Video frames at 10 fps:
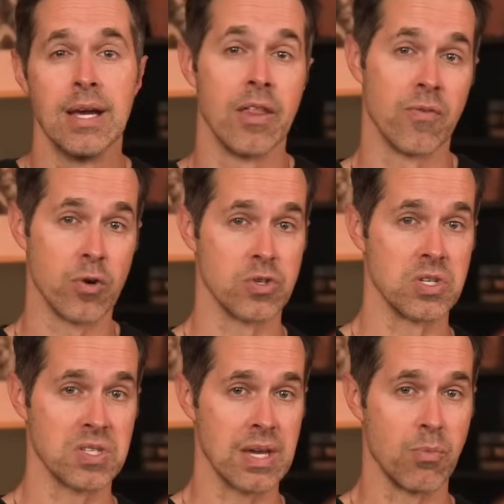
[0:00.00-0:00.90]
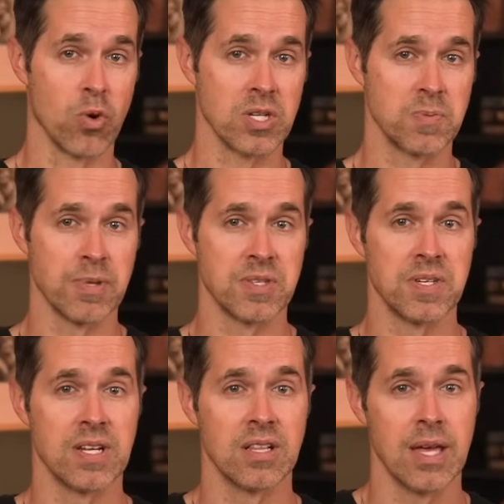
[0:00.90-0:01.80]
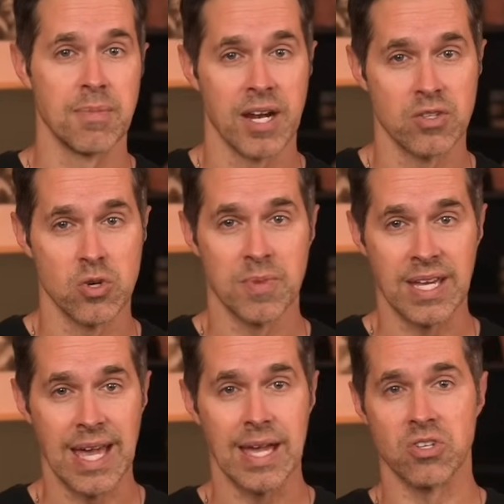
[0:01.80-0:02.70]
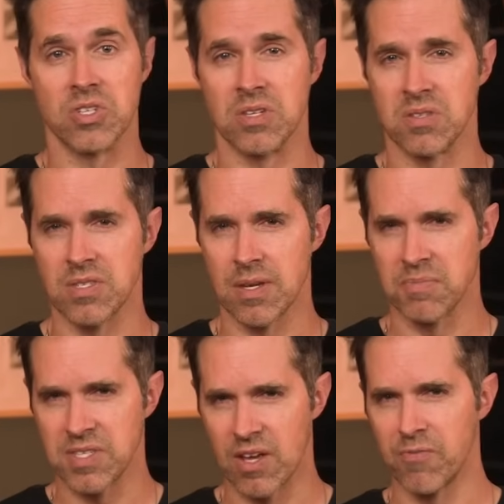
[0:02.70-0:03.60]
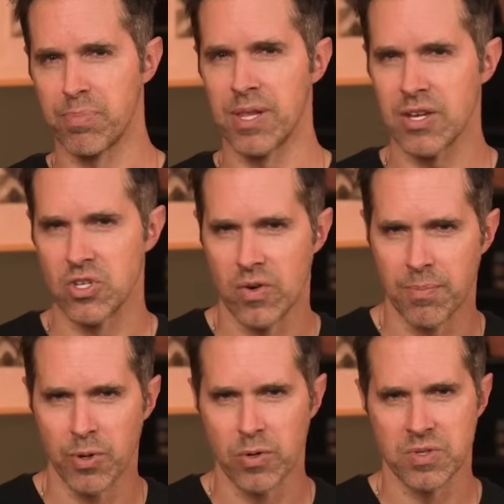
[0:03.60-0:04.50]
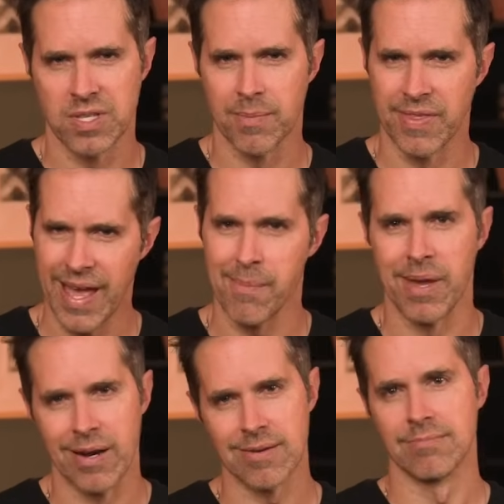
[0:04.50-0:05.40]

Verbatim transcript: Other versions get more explicit and claim that Atum engaged in some self-pleasure and produced them in that manner.